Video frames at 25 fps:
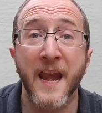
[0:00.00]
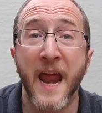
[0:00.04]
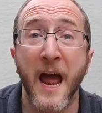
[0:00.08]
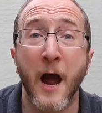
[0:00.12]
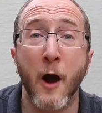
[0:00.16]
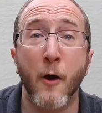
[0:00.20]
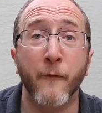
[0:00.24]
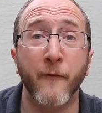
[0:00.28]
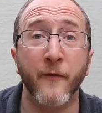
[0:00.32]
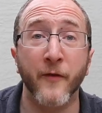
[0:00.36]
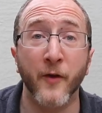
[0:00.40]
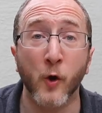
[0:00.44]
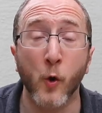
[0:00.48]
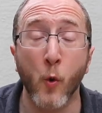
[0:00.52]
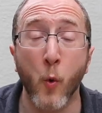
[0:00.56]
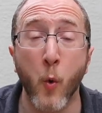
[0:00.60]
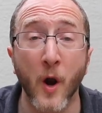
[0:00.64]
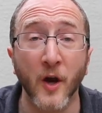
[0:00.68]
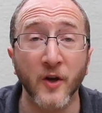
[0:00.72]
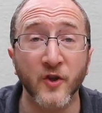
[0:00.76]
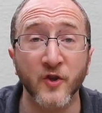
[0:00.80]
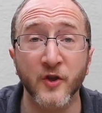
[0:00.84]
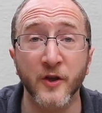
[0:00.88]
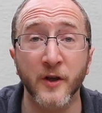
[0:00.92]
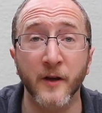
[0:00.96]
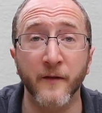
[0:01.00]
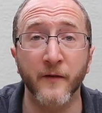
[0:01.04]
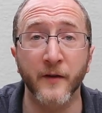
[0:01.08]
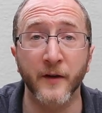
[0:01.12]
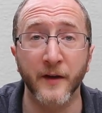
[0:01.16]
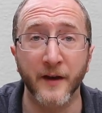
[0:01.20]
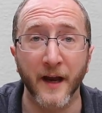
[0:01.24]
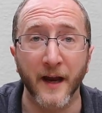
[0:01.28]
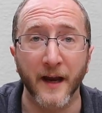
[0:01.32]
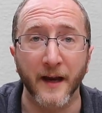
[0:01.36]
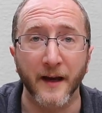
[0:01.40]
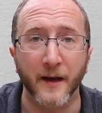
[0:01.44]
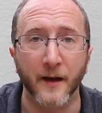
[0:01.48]
And now for the question of the
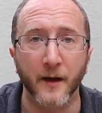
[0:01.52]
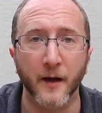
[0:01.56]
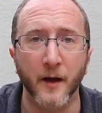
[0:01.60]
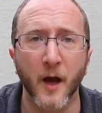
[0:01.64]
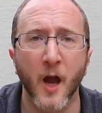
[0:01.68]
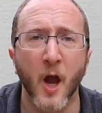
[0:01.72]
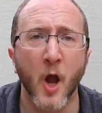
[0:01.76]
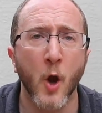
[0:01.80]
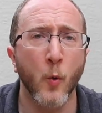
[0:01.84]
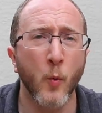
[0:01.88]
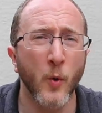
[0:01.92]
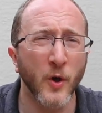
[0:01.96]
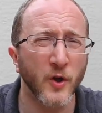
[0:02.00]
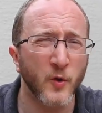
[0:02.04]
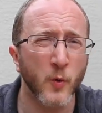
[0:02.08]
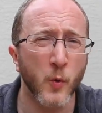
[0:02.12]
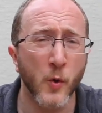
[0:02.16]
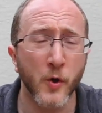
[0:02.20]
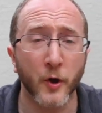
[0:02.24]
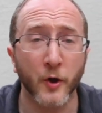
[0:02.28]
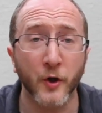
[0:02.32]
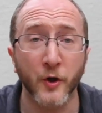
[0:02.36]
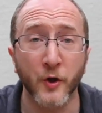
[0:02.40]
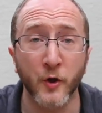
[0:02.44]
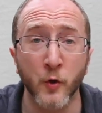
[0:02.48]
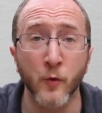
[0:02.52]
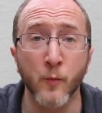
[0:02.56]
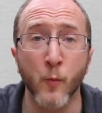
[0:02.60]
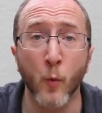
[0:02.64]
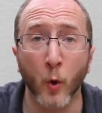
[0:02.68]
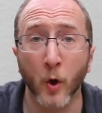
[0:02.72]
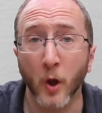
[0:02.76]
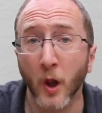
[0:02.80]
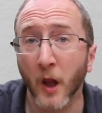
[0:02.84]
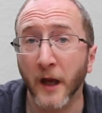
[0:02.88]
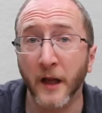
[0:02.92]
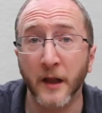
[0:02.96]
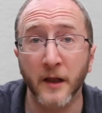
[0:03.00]
day. Which one are you
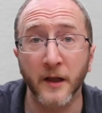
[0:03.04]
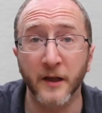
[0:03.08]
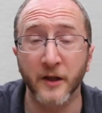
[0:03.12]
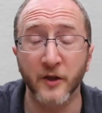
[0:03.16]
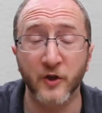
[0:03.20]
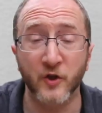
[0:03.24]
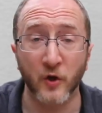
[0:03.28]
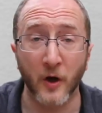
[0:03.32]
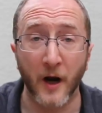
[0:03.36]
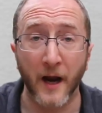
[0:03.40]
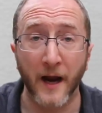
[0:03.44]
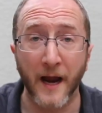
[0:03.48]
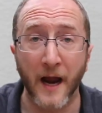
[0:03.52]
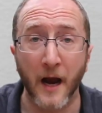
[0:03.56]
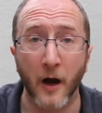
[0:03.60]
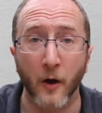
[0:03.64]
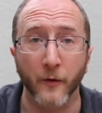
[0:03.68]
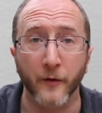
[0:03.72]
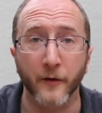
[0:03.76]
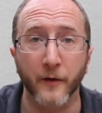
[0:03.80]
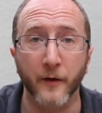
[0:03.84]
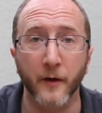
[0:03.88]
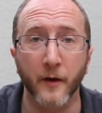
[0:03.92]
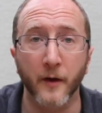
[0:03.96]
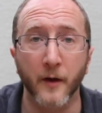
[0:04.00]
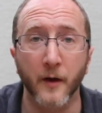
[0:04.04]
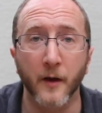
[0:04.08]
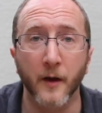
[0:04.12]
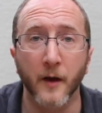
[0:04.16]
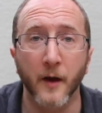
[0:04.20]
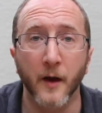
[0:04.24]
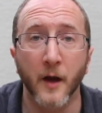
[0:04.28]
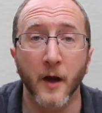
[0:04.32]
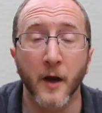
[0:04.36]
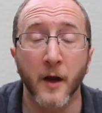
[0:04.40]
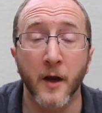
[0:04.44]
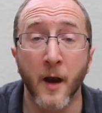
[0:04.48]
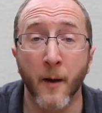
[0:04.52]
more likely to try out?
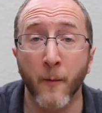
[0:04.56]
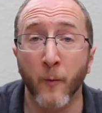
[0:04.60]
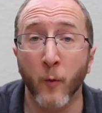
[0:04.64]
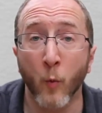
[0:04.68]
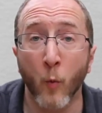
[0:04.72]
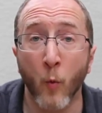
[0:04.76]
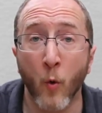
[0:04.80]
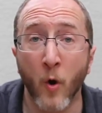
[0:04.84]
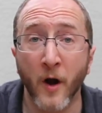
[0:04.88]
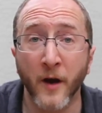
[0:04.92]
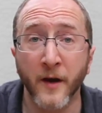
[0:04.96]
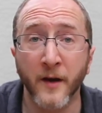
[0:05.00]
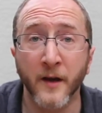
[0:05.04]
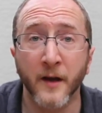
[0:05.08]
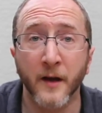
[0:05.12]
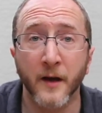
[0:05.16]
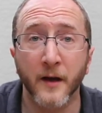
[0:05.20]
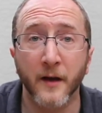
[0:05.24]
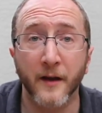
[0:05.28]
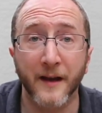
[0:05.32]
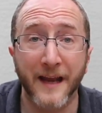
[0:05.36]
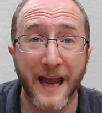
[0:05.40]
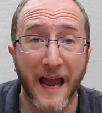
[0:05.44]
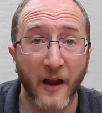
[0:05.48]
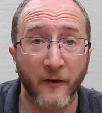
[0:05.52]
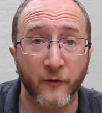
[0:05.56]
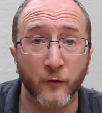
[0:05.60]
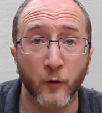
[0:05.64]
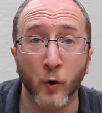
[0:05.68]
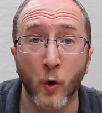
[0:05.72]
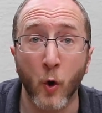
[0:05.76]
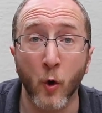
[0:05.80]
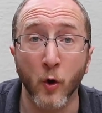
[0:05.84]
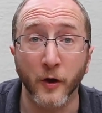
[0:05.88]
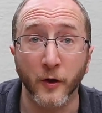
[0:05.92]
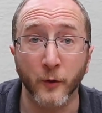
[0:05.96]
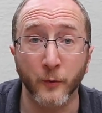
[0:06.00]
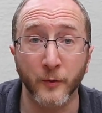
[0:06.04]
Number one,
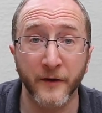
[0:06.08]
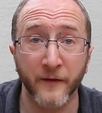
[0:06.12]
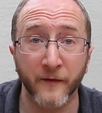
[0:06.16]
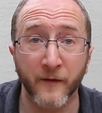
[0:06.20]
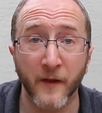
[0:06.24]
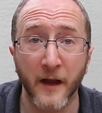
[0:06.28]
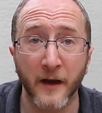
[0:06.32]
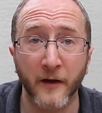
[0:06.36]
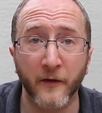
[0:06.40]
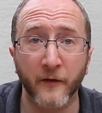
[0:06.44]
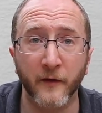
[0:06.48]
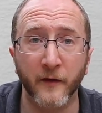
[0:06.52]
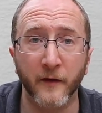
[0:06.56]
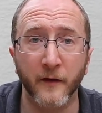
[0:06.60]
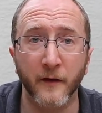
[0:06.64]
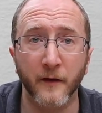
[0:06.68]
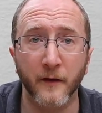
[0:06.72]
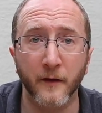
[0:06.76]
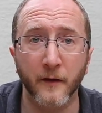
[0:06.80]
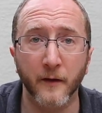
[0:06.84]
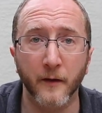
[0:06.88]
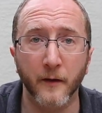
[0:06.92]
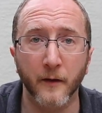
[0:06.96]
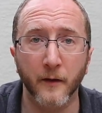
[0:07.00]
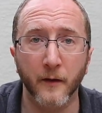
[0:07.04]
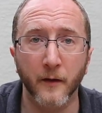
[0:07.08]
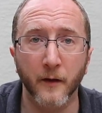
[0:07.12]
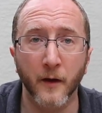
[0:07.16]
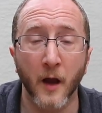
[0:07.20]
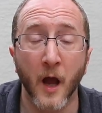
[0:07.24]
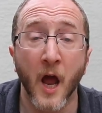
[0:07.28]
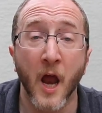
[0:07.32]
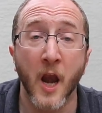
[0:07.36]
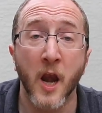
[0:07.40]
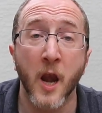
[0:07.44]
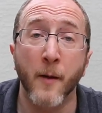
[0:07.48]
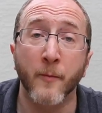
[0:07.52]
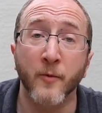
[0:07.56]
gastrocolic reflex.
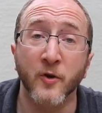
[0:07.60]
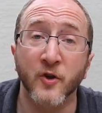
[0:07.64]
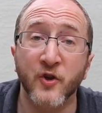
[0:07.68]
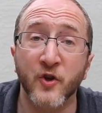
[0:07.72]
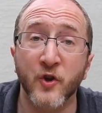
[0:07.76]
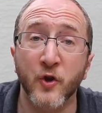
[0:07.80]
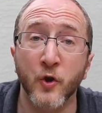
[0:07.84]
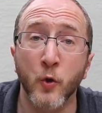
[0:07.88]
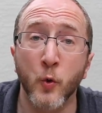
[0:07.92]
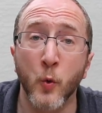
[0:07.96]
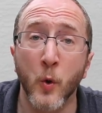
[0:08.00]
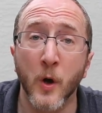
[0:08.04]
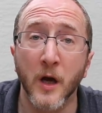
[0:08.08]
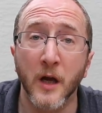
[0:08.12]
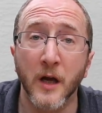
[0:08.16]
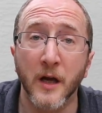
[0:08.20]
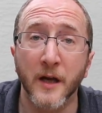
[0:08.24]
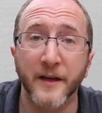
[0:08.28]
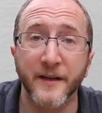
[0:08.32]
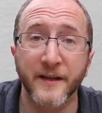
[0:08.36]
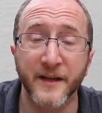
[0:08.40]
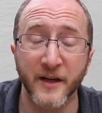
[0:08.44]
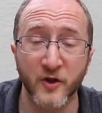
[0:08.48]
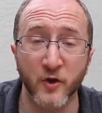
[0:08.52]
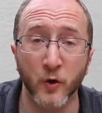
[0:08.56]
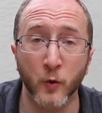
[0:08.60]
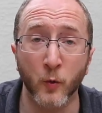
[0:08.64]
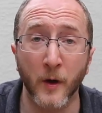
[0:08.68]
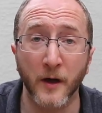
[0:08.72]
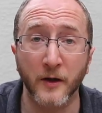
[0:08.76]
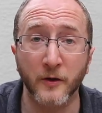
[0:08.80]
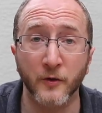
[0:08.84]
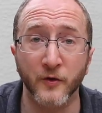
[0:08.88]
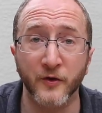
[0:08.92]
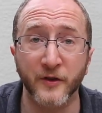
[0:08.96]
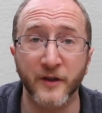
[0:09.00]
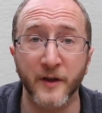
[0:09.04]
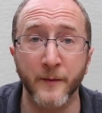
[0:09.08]
Number two, digital
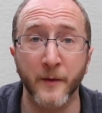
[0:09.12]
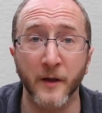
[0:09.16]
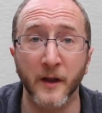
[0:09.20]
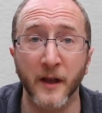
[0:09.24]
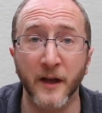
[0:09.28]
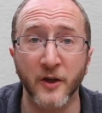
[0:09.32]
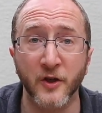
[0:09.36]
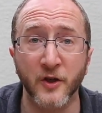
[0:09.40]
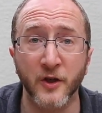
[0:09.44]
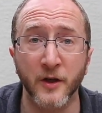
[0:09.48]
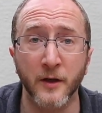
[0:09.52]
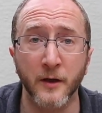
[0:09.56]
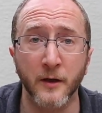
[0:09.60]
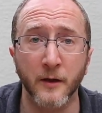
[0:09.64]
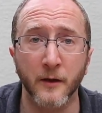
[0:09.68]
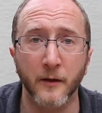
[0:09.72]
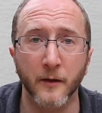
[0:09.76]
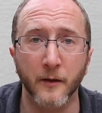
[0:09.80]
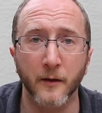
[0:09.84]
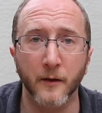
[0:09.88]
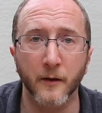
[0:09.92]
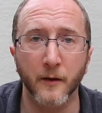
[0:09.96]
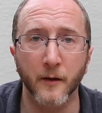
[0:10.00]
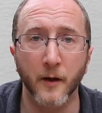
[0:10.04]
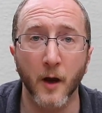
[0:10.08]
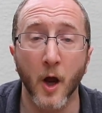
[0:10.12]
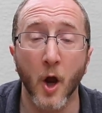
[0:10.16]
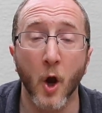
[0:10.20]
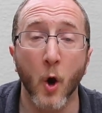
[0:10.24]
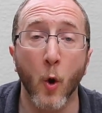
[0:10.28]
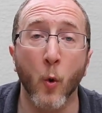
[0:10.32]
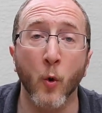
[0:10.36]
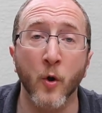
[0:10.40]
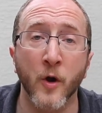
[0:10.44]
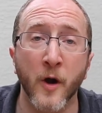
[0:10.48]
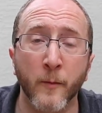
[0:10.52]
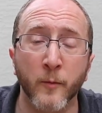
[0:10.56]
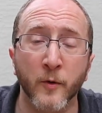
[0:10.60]
rectal stimulation.
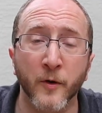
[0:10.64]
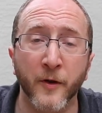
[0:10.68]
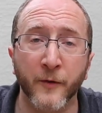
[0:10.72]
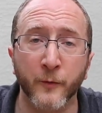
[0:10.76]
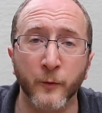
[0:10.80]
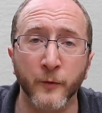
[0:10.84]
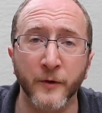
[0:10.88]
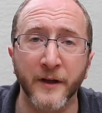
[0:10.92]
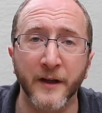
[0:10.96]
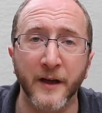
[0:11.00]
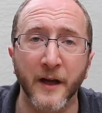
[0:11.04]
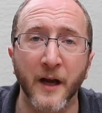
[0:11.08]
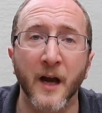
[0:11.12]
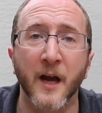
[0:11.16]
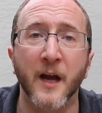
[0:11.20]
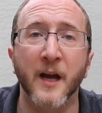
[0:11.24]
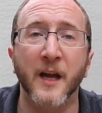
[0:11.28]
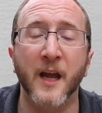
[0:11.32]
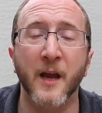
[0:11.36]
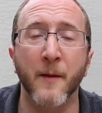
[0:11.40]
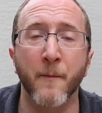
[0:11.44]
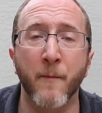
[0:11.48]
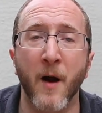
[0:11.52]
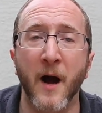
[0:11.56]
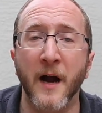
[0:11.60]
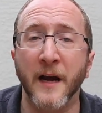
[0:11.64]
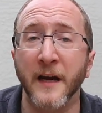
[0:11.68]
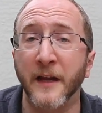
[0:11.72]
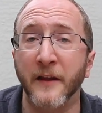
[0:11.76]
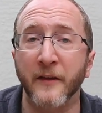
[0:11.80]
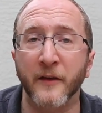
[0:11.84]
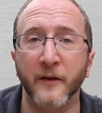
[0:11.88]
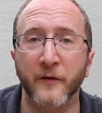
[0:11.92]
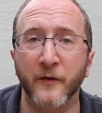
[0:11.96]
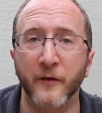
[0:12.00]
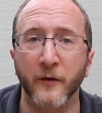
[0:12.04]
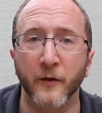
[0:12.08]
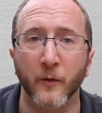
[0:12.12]
Or number three, combining
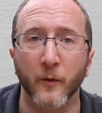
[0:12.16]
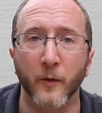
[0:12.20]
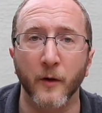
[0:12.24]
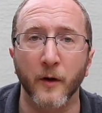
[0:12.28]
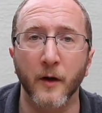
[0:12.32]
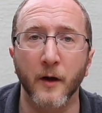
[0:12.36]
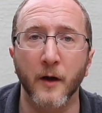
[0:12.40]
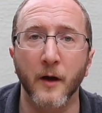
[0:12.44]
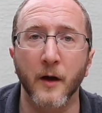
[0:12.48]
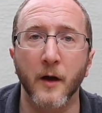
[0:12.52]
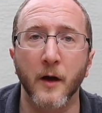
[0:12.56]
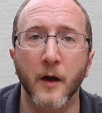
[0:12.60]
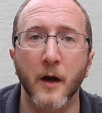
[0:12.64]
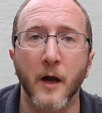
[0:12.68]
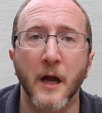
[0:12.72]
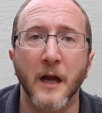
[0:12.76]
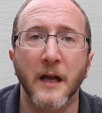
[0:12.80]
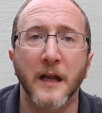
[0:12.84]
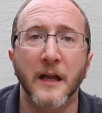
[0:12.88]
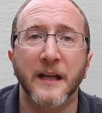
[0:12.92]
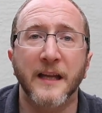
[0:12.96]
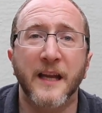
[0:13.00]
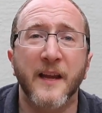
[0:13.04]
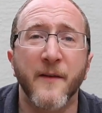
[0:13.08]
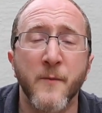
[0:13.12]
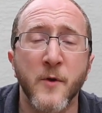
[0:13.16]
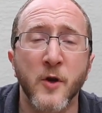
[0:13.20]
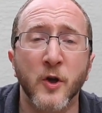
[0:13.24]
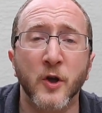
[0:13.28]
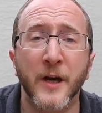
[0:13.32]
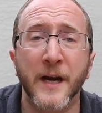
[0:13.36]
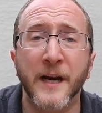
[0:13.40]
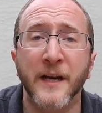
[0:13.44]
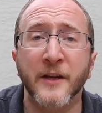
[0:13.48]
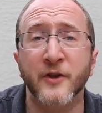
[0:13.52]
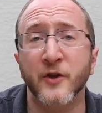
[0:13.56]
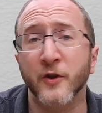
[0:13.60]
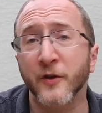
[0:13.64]
the two? Give me your
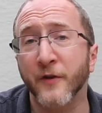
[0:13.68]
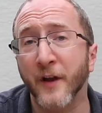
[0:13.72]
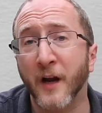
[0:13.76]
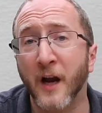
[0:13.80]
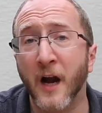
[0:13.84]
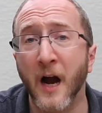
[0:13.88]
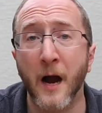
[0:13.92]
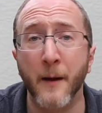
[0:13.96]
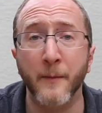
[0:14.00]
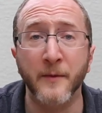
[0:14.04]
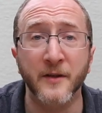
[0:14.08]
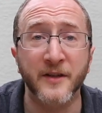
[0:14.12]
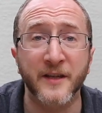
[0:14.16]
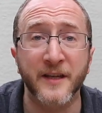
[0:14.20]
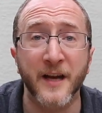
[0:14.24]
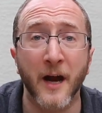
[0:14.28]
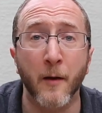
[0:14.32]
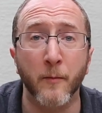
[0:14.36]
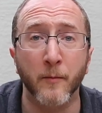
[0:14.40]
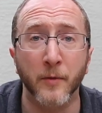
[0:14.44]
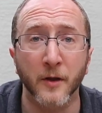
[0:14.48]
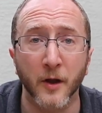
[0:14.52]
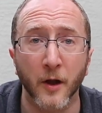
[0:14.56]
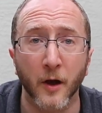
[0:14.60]
answer in the comments down